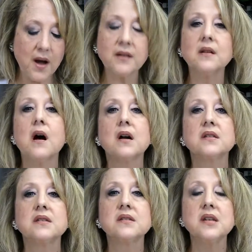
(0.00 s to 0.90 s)
unlock
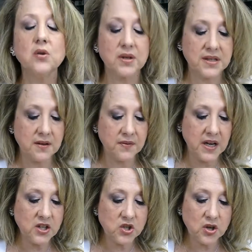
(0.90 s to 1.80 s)
the secrets of
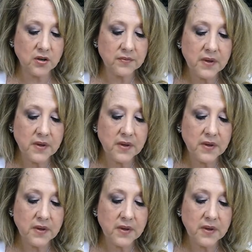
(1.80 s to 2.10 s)
nature,